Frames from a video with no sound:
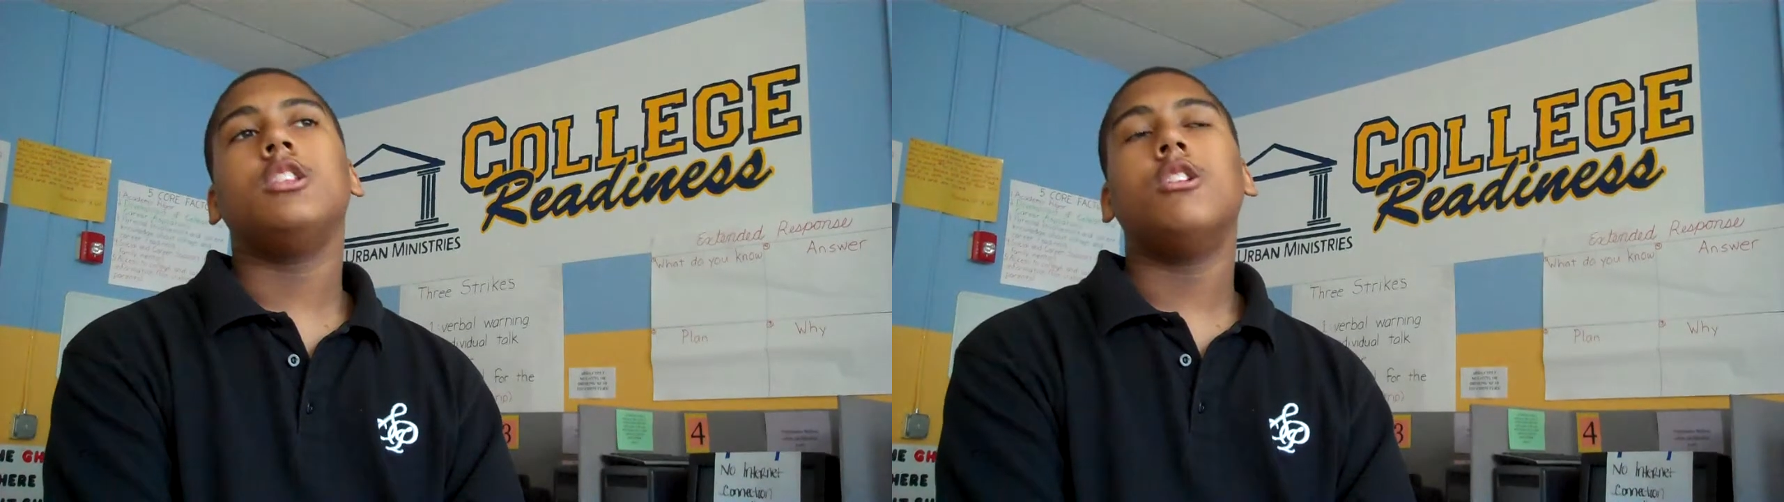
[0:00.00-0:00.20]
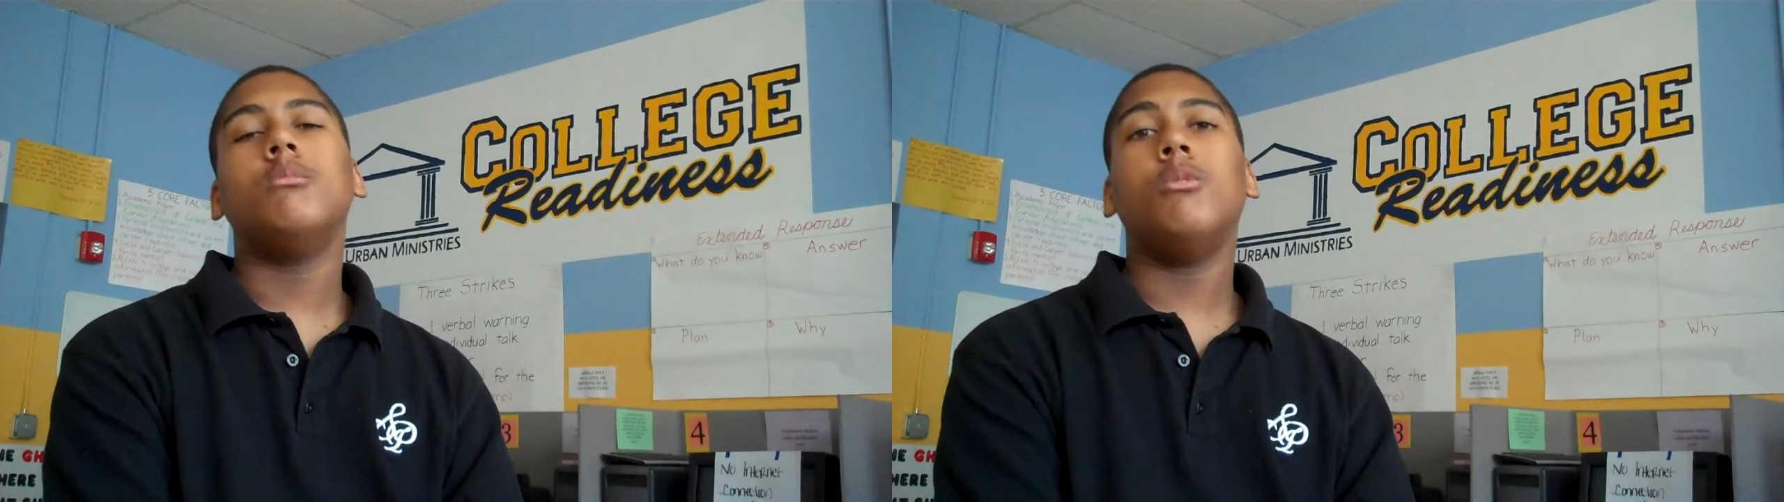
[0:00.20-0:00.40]

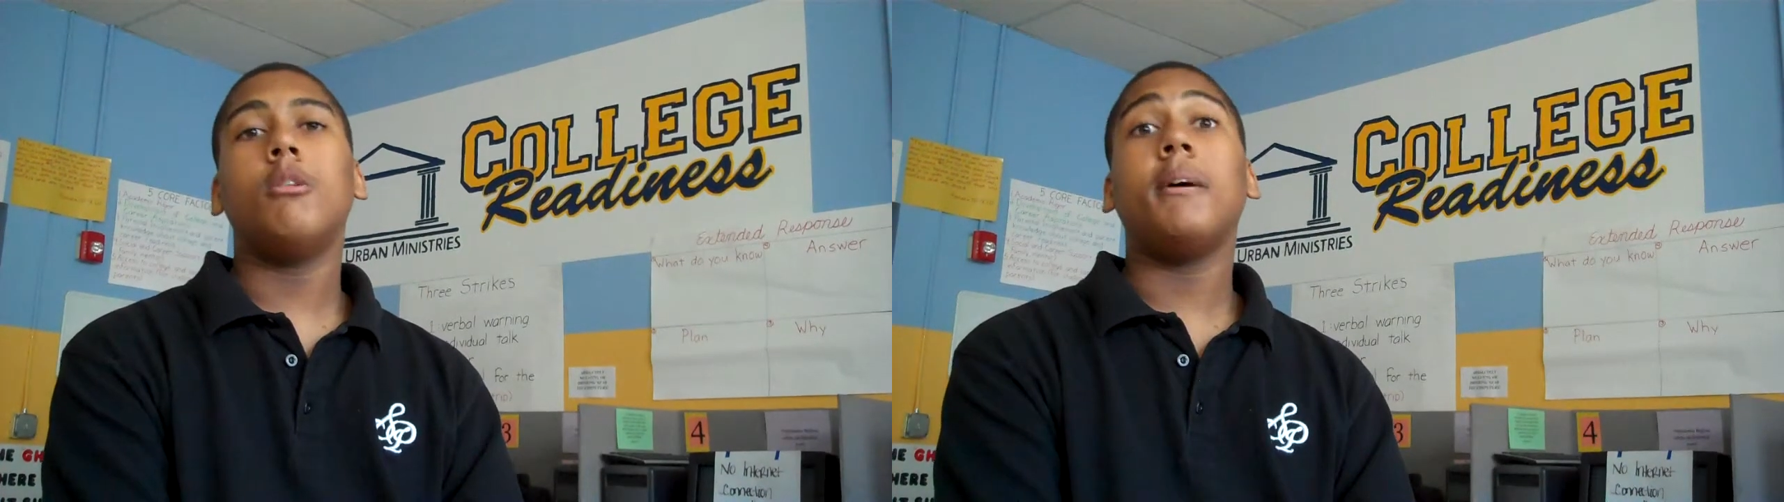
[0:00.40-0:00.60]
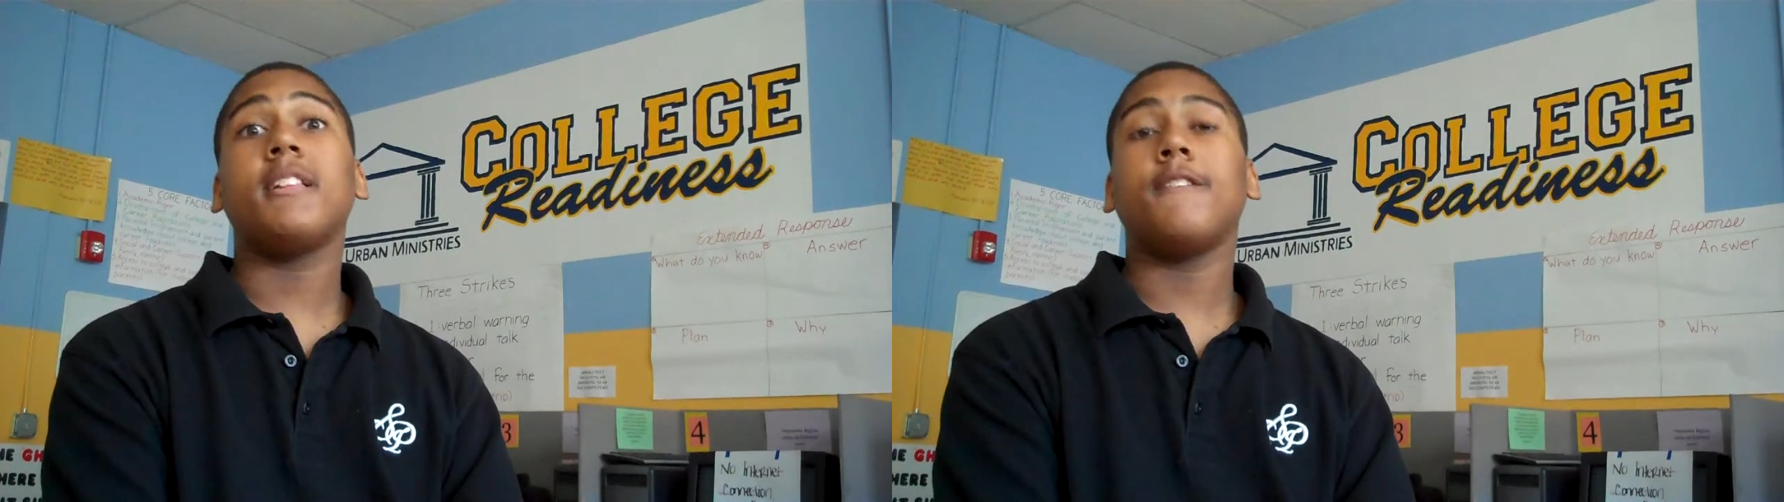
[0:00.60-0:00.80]
learn
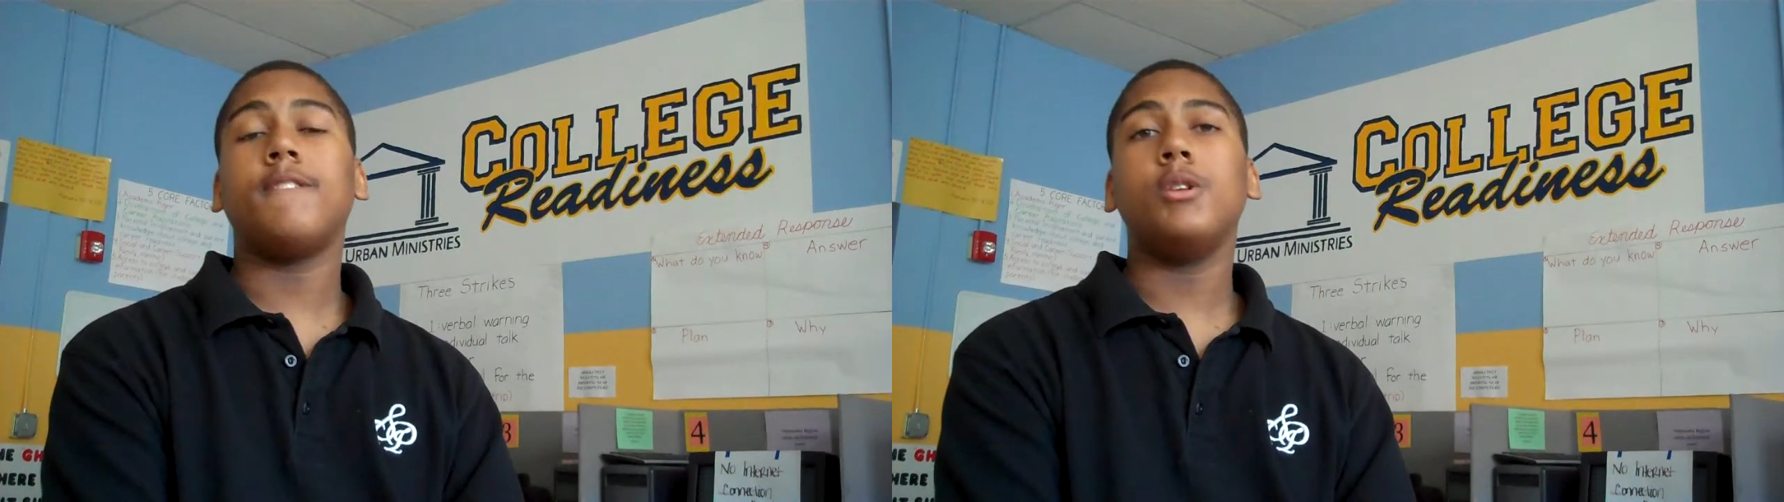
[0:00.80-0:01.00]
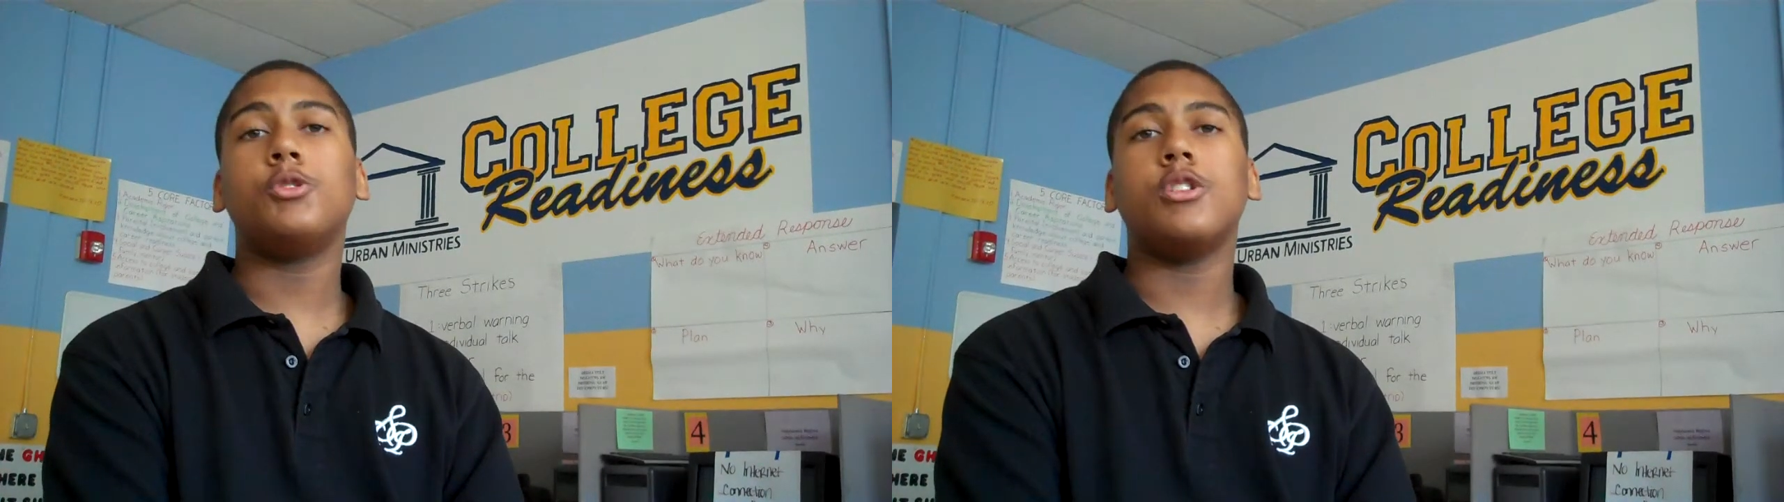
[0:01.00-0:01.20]
more about the
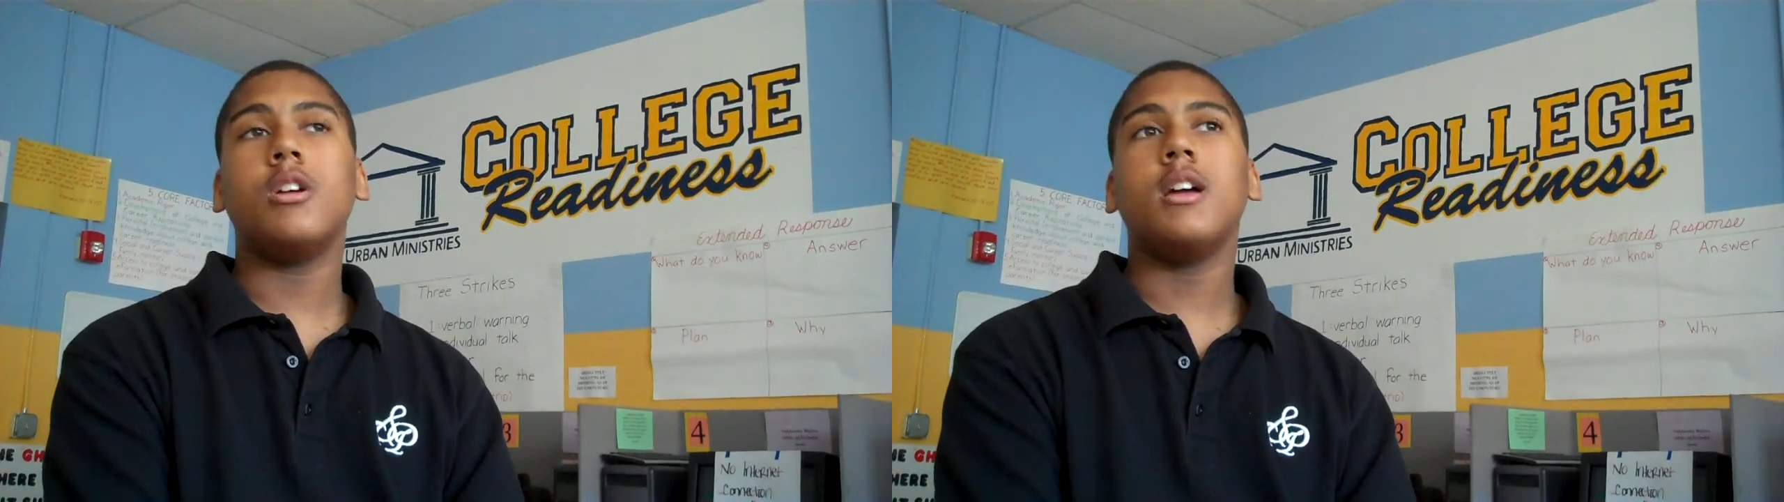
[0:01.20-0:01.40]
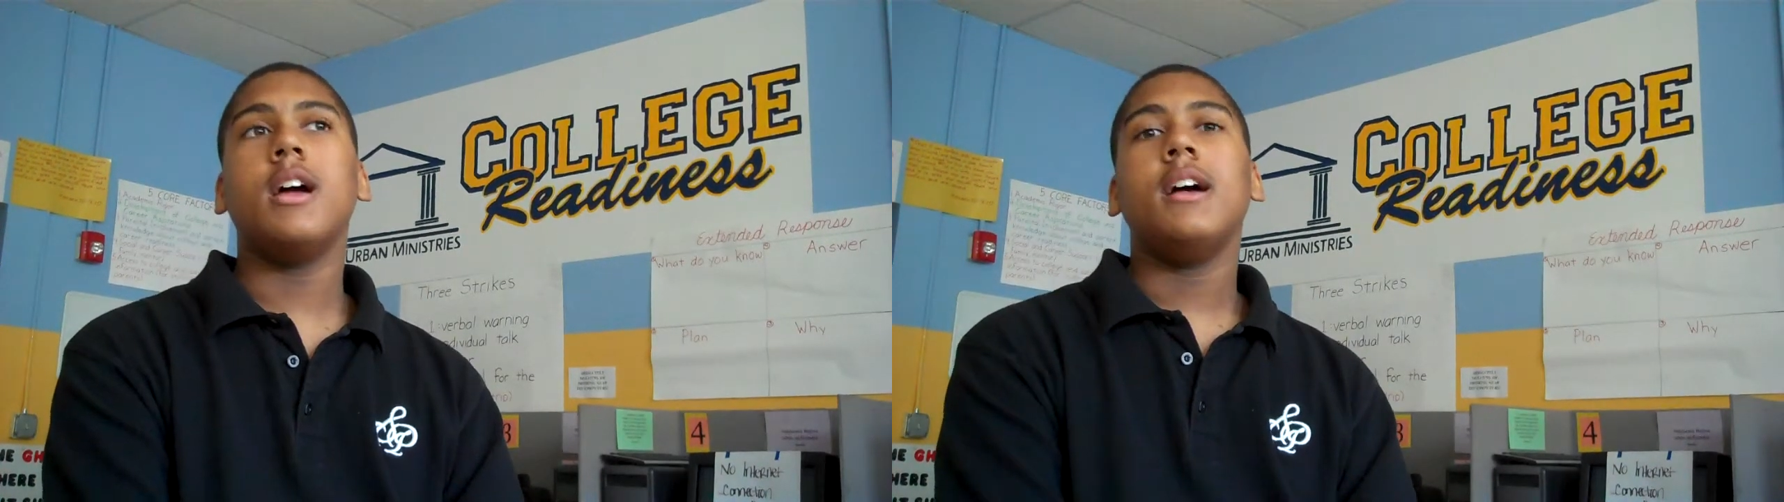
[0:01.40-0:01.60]

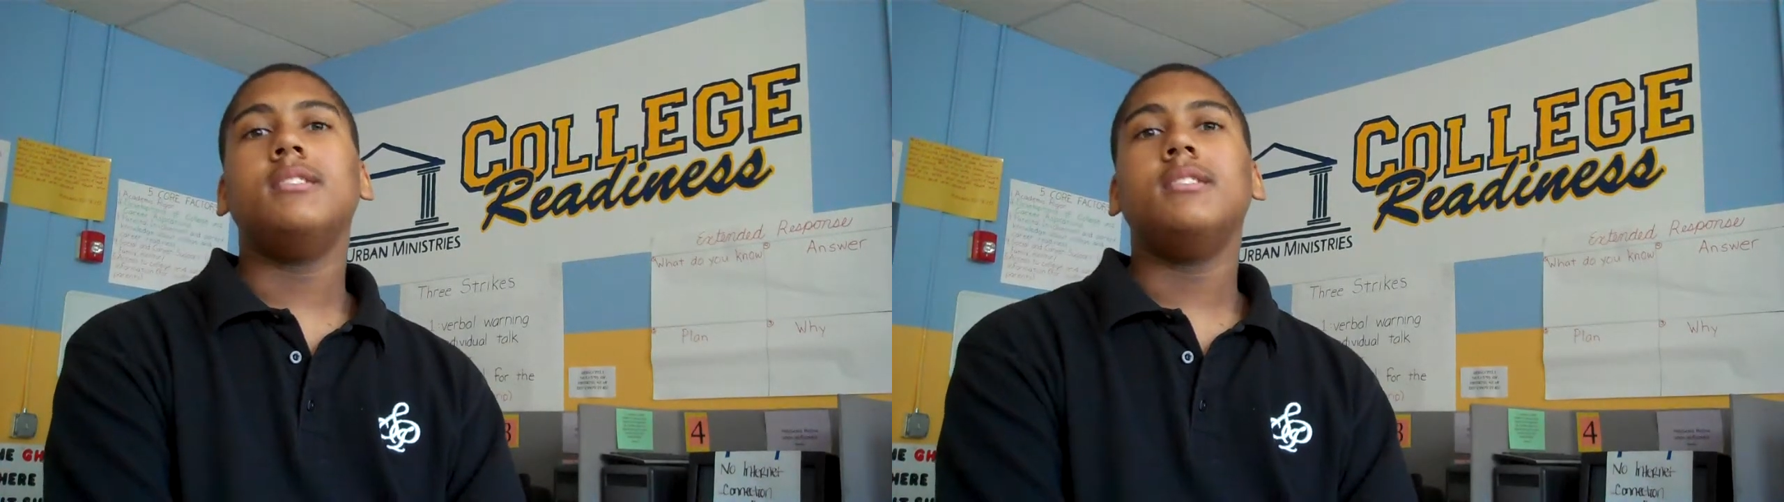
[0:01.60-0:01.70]
future.